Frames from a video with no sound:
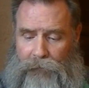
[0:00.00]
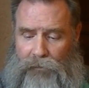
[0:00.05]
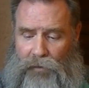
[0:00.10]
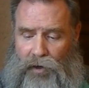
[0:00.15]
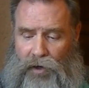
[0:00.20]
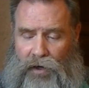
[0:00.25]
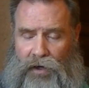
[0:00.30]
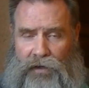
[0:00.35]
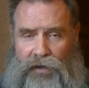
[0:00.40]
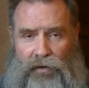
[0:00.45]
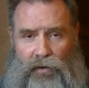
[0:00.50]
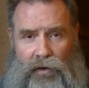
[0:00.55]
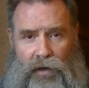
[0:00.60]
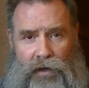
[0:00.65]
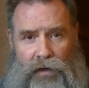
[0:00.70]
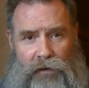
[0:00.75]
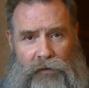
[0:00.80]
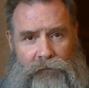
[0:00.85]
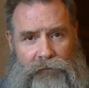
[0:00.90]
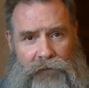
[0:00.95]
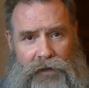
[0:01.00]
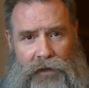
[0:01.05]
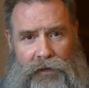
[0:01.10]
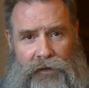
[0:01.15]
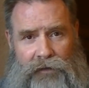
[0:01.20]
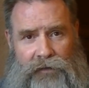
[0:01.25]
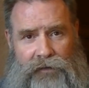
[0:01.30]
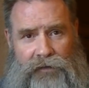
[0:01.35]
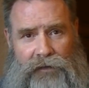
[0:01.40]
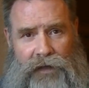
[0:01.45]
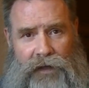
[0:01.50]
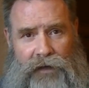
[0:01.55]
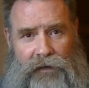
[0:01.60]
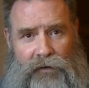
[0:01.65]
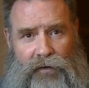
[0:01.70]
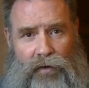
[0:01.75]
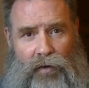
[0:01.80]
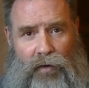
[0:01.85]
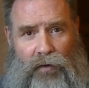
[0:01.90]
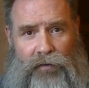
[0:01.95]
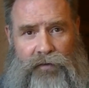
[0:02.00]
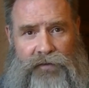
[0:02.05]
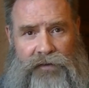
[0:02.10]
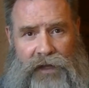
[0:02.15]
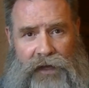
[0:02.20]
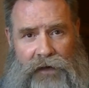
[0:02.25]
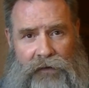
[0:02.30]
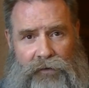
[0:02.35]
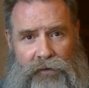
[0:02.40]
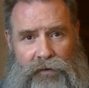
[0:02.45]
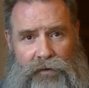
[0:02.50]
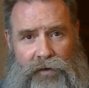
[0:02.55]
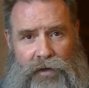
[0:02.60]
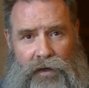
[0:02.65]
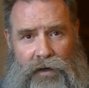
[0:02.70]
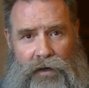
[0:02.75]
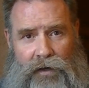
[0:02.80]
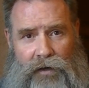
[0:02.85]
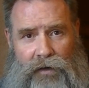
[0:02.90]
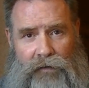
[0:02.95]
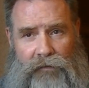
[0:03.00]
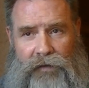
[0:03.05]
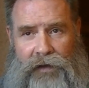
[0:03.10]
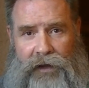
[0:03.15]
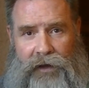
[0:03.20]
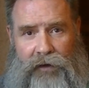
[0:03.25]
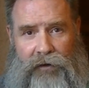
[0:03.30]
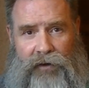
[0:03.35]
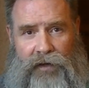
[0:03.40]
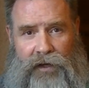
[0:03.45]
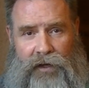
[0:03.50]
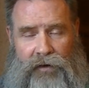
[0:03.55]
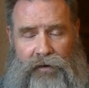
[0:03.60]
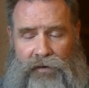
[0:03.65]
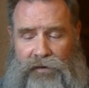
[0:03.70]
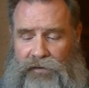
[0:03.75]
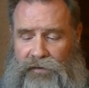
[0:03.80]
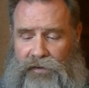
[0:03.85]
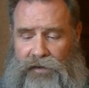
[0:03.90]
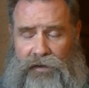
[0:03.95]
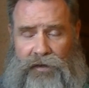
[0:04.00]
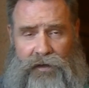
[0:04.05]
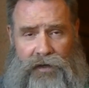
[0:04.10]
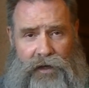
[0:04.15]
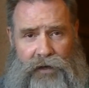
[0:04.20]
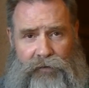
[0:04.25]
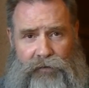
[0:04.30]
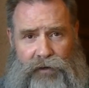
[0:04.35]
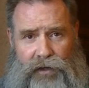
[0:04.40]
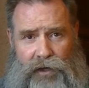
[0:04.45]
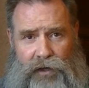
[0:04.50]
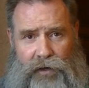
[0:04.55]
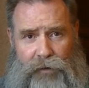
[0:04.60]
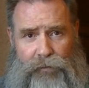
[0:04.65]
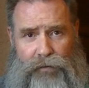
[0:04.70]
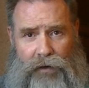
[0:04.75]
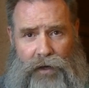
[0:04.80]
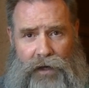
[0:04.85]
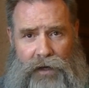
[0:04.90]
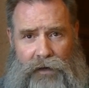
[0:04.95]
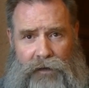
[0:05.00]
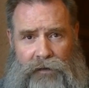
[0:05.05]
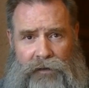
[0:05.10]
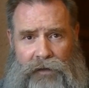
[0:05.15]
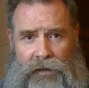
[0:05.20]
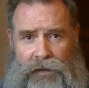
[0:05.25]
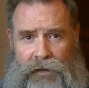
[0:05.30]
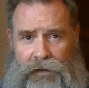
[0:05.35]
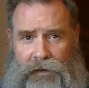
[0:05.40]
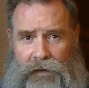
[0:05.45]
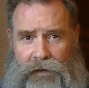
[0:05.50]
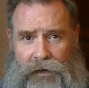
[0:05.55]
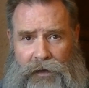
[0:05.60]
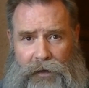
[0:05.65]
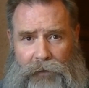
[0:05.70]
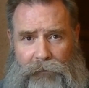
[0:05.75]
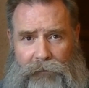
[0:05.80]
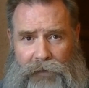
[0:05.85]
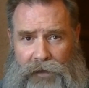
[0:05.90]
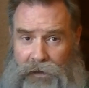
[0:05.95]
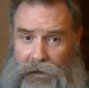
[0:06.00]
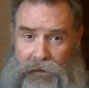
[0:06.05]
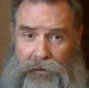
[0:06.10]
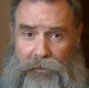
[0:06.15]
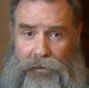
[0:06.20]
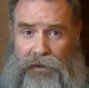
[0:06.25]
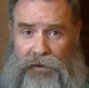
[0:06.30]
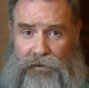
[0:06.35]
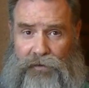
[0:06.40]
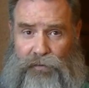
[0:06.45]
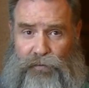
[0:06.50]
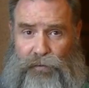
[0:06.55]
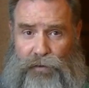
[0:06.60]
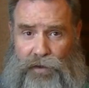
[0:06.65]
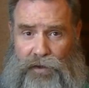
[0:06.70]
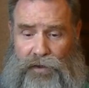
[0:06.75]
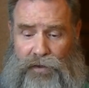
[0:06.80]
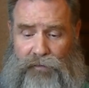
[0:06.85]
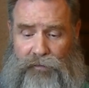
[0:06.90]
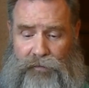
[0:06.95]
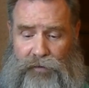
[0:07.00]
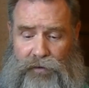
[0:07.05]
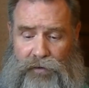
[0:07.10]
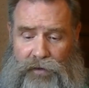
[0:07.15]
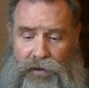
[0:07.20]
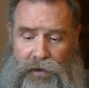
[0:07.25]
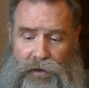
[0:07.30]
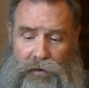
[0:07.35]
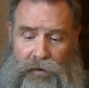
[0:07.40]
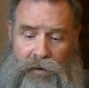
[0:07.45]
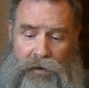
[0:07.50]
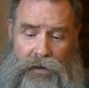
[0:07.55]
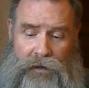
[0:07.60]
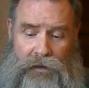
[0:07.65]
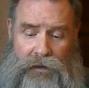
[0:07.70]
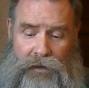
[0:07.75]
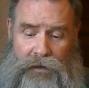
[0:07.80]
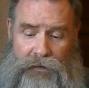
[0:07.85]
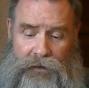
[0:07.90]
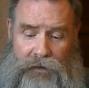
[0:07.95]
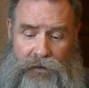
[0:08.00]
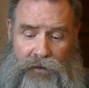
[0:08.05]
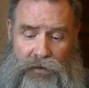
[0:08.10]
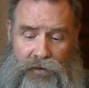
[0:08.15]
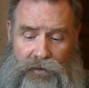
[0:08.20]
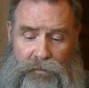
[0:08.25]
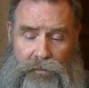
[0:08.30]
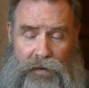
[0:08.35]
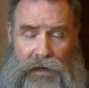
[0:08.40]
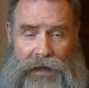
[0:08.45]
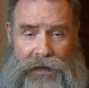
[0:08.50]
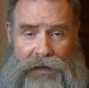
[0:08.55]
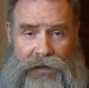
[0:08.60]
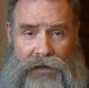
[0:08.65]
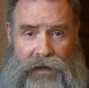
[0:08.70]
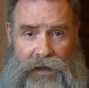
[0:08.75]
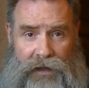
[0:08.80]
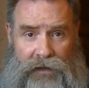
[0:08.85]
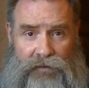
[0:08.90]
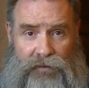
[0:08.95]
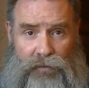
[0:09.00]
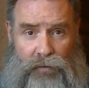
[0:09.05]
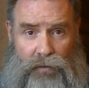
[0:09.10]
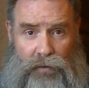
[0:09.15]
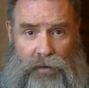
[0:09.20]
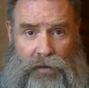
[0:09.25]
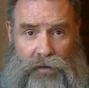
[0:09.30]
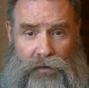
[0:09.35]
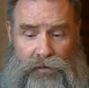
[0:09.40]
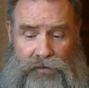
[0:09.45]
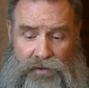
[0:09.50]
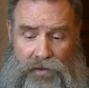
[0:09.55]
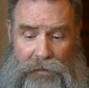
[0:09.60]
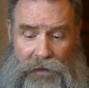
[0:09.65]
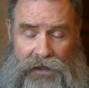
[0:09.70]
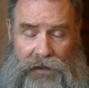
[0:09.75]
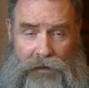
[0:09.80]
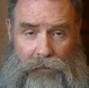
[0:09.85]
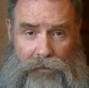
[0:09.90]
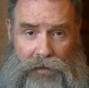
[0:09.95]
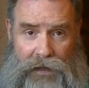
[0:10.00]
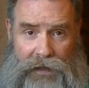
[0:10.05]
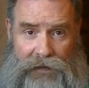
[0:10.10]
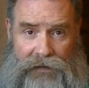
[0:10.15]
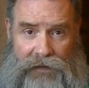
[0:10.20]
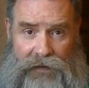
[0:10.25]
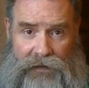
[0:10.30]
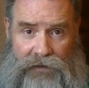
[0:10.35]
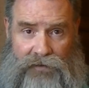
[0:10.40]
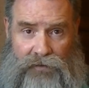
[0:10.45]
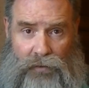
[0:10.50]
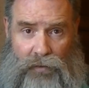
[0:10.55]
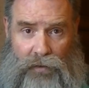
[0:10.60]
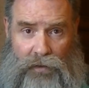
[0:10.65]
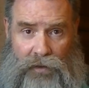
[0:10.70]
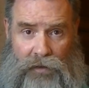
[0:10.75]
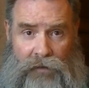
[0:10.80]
Argan oil, this is kind of the gold standard of hair care. You see it in every hair product, and that's because it's really good for your hair. And then there's black castor oil, Jamaican black castor oil.